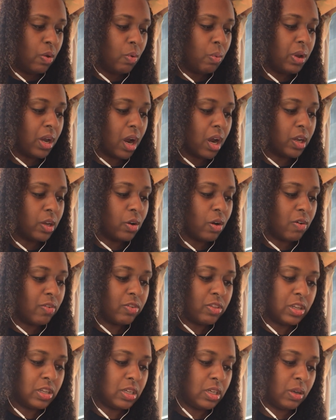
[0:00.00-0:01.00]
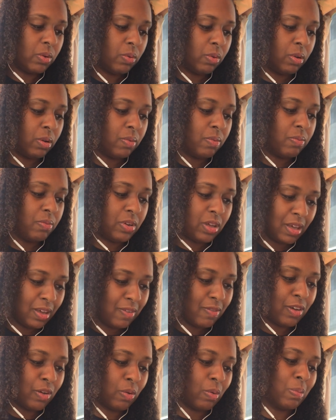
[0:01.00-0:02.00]
We argue over the
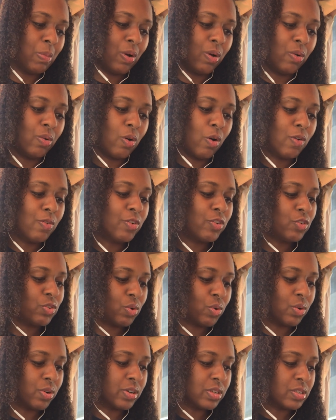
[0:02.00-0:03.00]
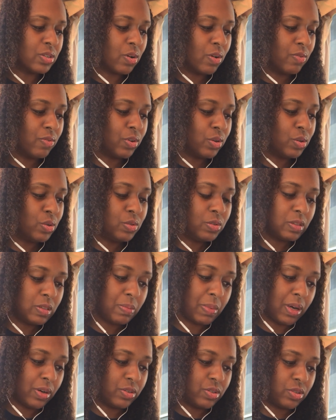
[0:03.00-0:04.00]
TV remote, over chores, over who's the
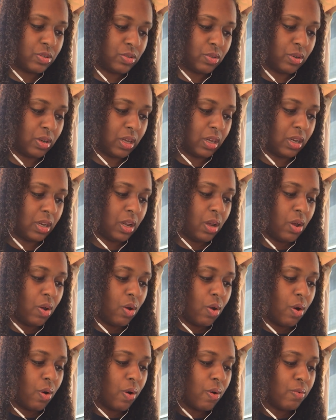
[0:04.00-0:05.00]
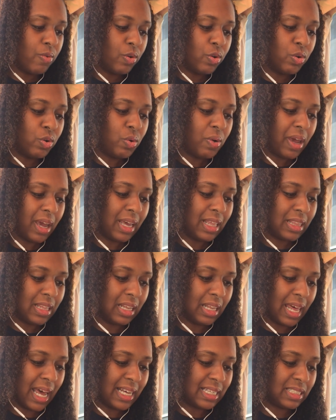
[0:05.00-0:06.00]
better student, over who ate
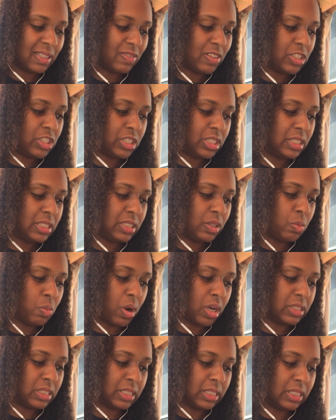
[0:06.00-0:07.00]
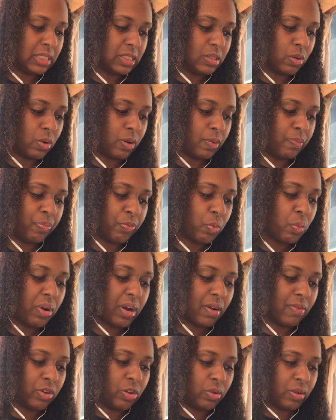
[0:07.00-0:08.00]
the last of the cheesy Watsits, or
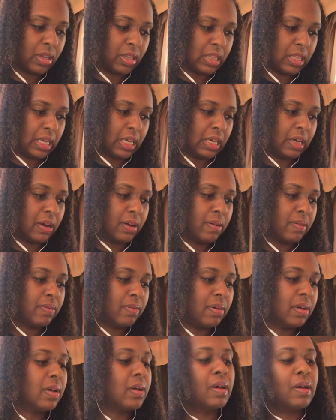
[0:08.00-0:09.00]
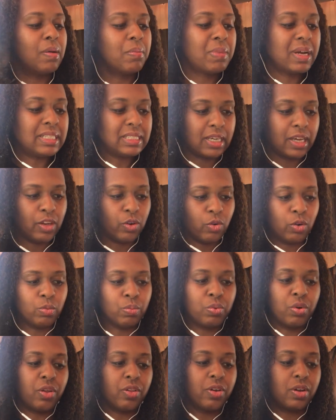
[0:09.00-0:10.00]
whatever you can think of. My 10-year-old
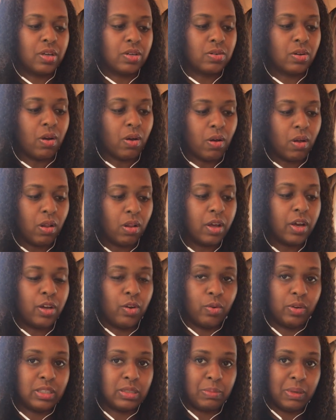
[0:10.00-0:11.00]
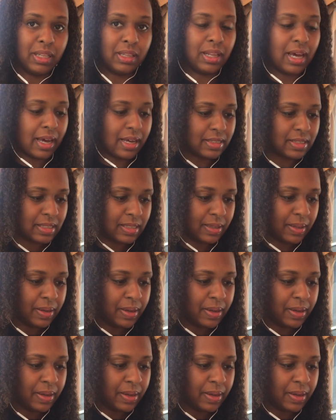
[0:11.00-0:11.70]
brother Atal annoys me less.